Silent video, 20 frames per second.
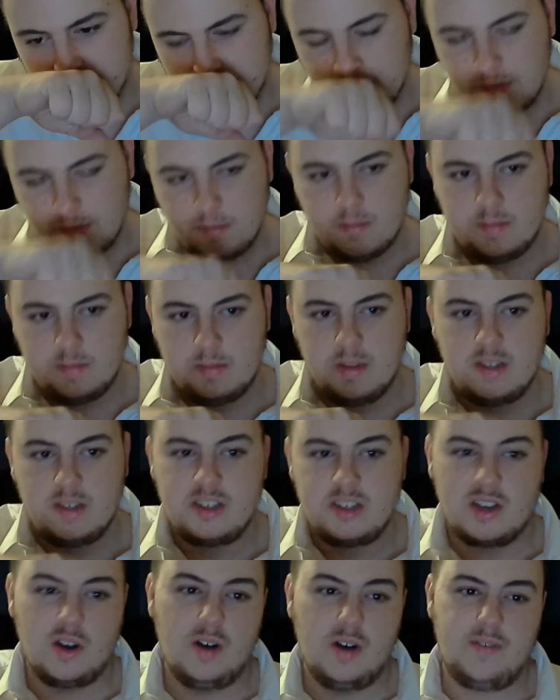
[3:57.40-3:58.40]
So
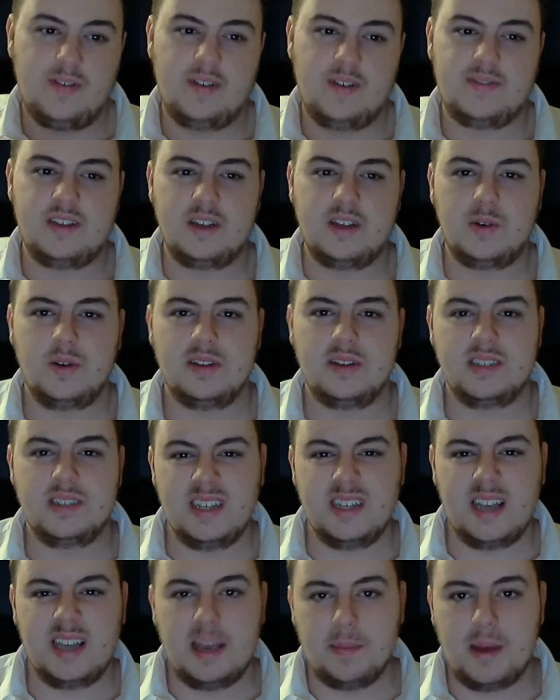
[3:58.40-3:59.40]
I got a 15 quid at
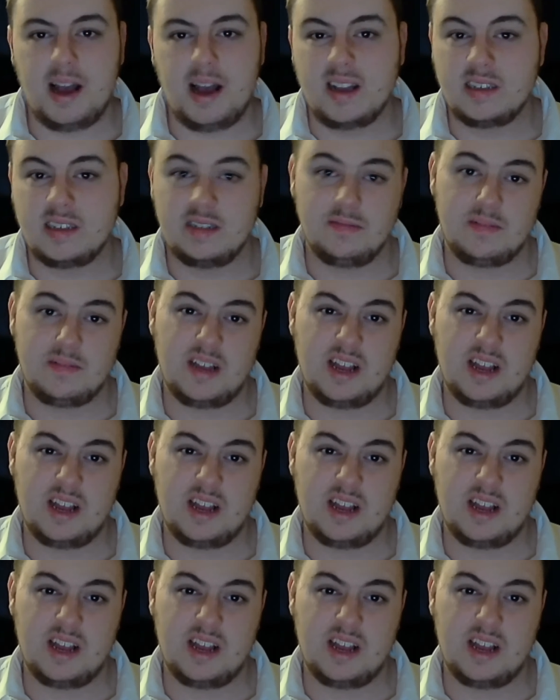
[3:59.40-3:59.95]
TK Maxx. Can't